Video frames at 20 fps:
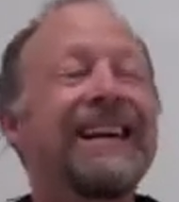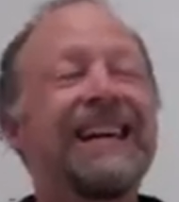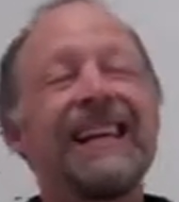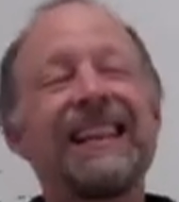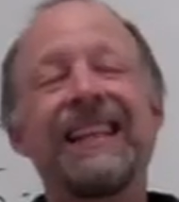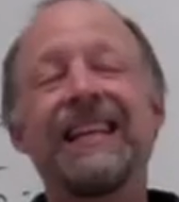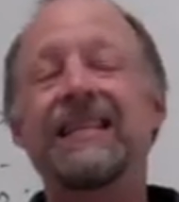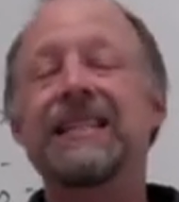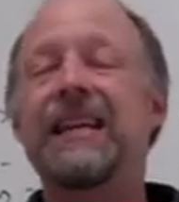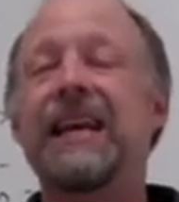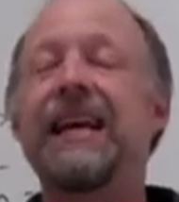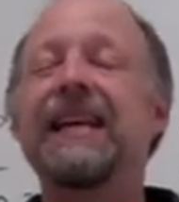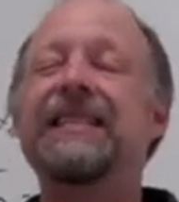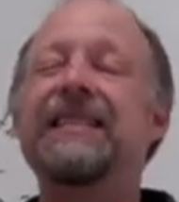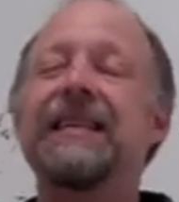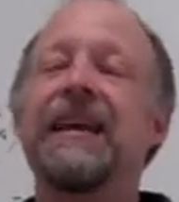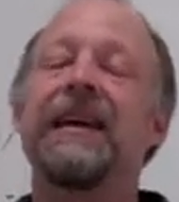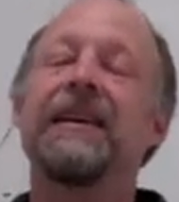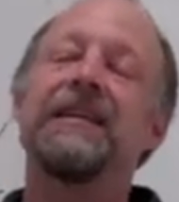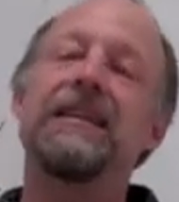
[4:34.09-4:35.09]
In this case,
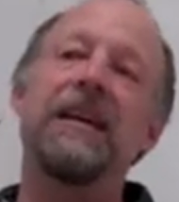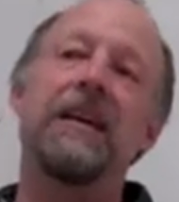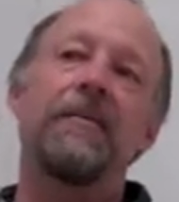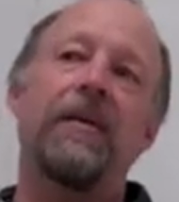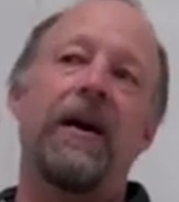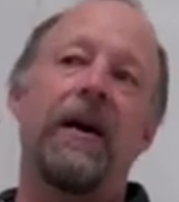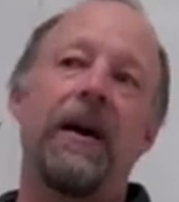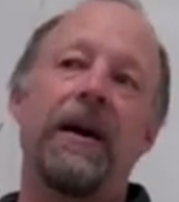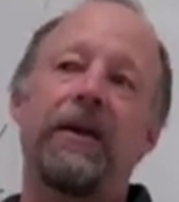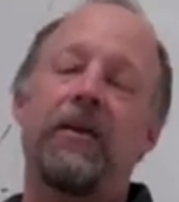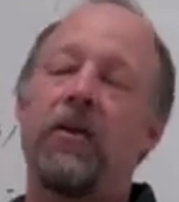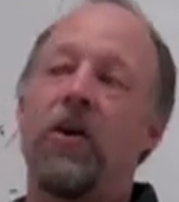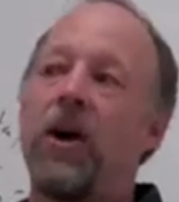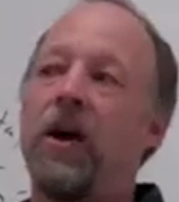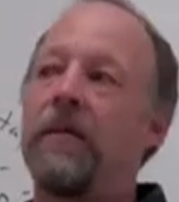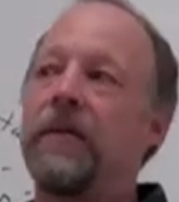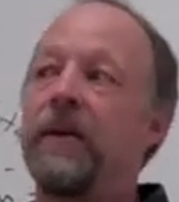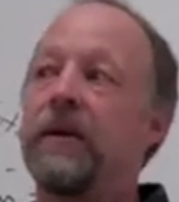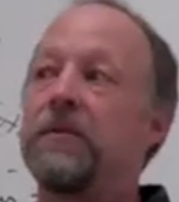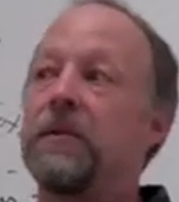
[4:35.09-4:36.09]
the idea behind
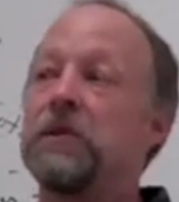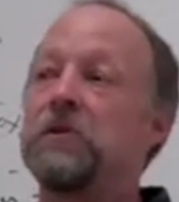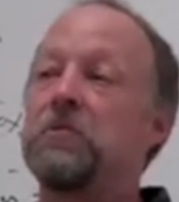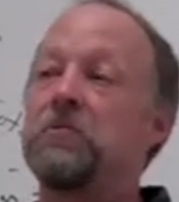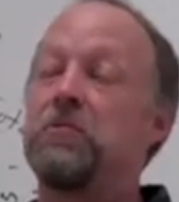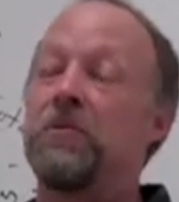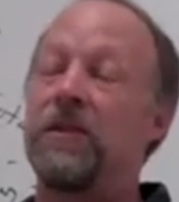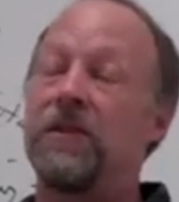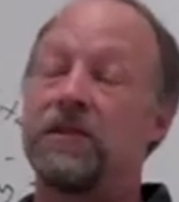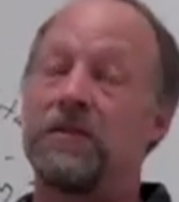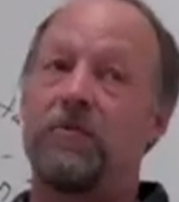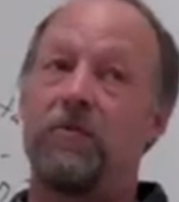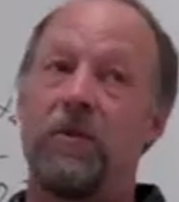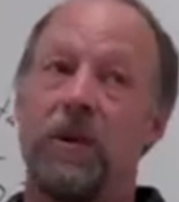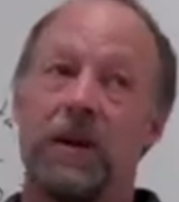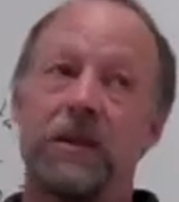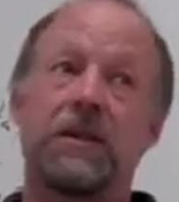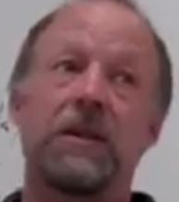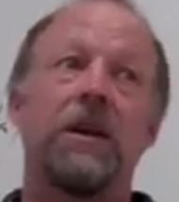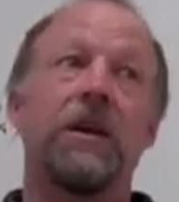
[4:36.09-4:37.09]
communism
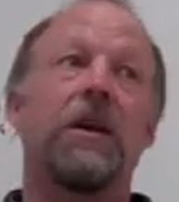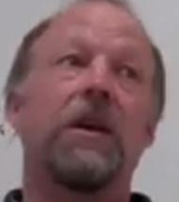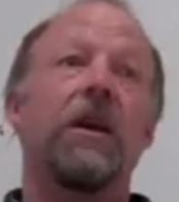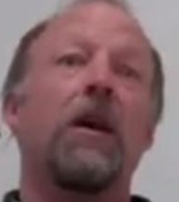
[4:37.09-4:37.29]
was